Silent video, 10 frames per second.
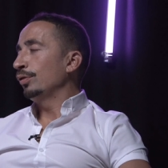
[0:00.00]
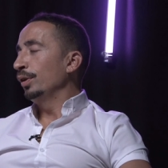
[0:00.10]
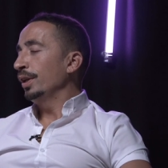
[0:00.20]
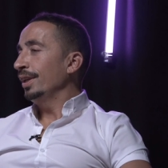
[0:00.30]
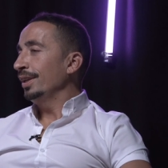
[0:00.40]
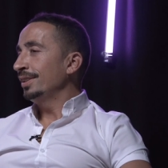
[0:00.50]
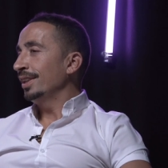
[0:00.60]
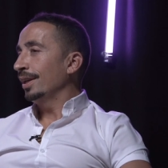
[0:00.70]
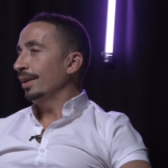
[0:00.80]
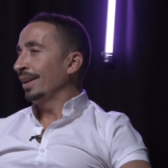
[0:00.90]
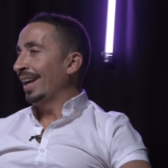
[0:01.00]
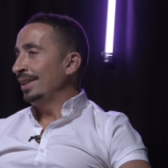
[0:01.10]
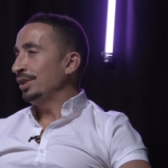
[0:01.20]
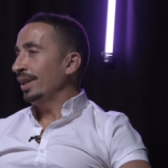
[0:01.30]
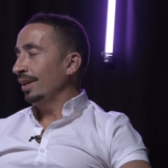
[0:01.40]
funny you say that. Like,
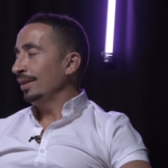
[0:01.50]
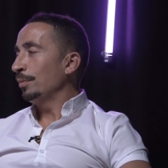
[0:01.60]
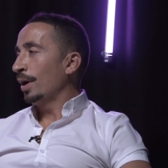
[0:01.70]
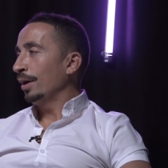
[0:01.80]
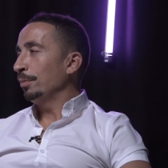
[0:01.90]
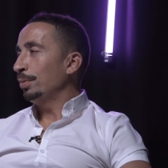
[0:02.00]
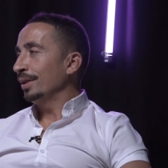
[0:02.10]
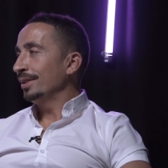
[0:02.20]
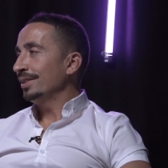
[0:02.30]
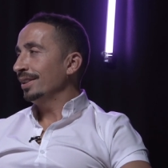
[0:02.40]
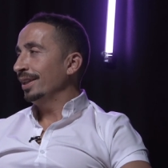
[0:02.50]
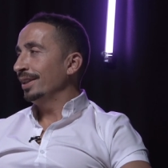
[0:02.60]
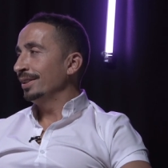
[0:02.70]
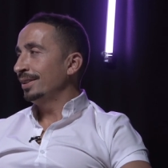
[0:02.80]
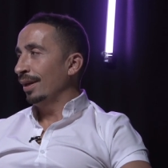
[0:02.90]
educating the marketplace
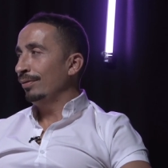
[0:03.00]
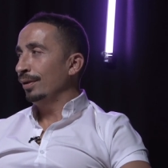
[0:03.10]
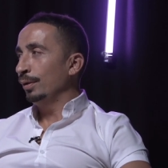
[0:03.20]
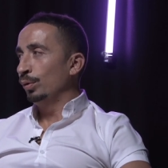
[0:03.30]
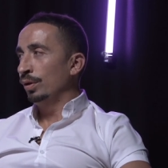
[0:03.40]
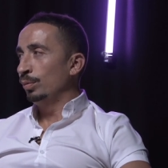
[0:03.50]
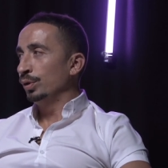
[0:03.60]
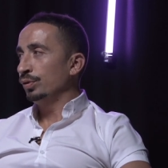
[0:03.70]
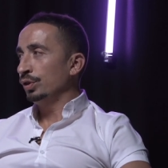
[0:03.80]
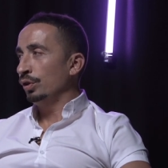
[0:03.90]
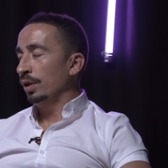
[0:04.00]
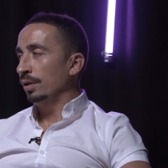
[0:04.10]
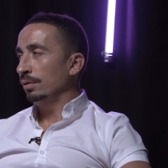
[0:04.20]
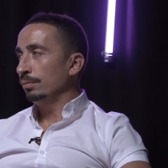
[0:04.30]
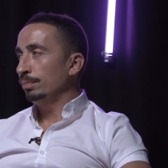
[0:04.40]
is definitely one of the most
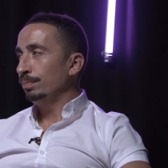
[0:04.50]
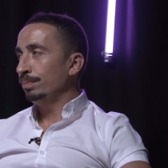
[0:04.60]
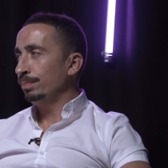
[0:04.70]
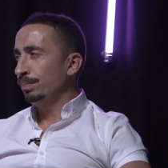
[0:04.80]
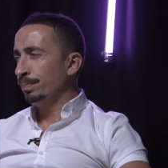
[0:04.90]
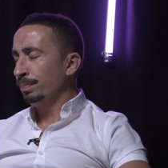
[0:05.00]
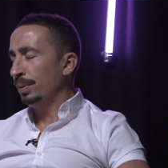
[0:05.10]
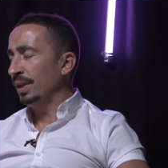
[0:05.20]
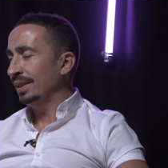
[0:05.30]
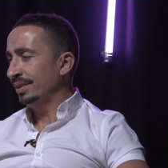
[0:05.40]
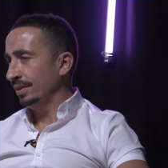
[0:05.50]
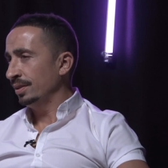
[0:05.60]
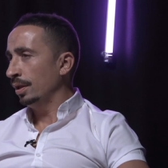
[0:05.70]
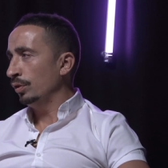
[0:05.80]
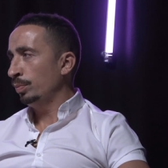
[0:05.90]
frustrating places
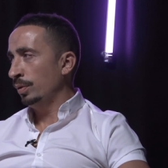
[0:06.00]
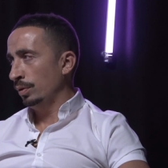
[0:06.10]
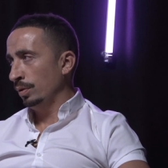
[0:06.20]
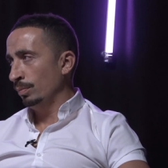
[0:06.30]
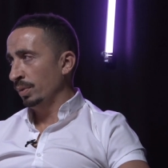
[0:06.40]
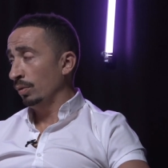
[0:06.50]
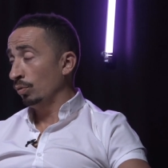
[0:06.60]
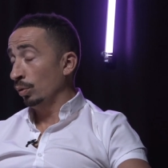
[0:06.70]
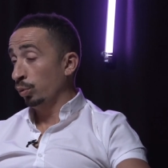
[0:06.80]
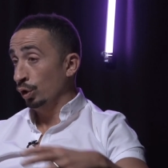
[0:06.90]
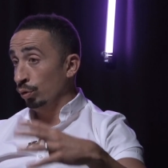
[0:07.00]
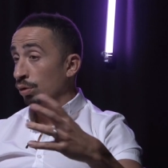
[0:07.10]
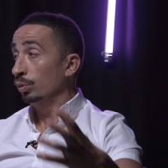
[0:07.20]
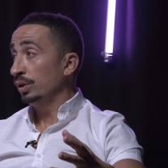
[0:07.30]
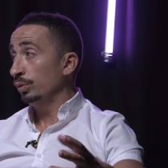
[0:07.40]
an entrepreneur can be, right? Where you
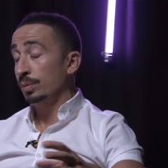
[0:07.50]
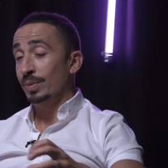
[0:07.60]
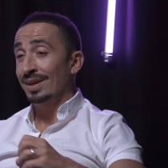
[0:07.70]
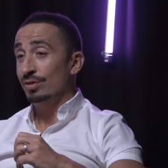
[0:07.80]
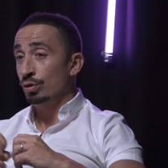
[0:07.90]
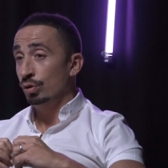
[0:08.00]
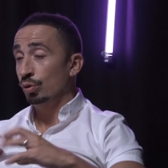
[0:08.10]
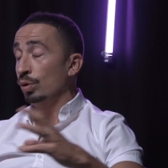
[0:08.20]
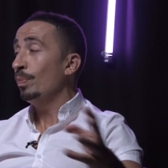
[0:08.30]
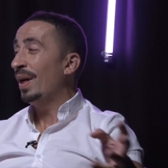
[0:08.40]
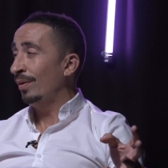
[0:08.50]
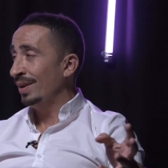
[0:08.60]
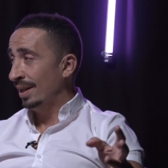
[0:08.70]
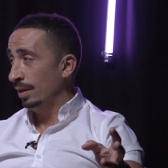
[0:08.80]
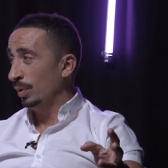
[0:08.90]
go into a space, you do it better
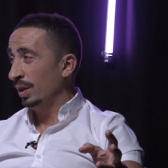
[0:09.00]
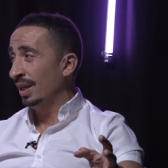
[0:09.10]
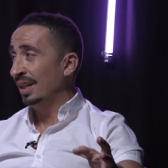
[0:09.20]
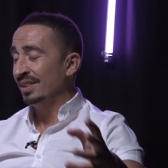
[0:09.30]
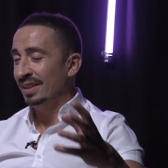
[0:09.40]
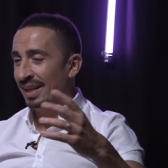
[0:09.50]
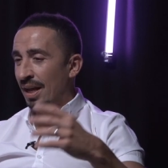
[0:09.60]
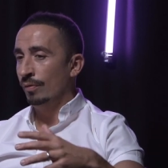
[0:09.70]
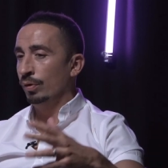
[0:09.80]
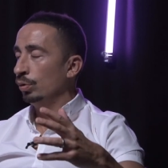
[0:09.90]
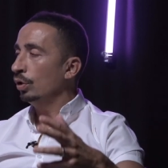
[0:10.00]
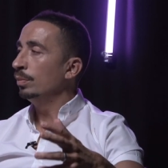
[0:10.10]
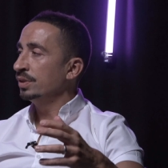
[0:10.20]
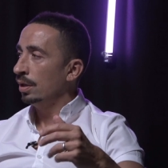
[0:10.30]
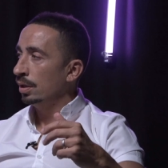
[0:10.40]
than anybody else, and then everyone
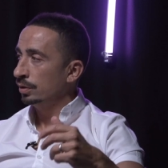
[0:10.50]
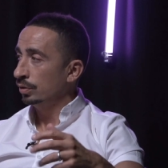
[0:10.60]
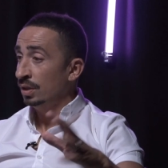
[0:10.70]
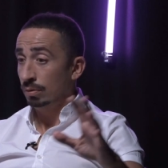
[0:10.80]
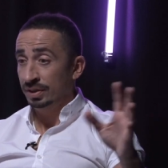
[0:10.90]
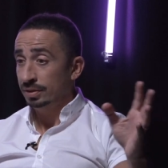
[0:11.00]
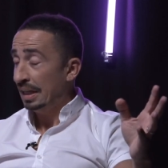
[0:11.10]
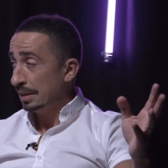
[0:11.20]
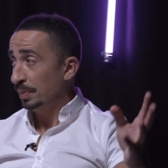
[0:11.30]
comes along and no, listen, that's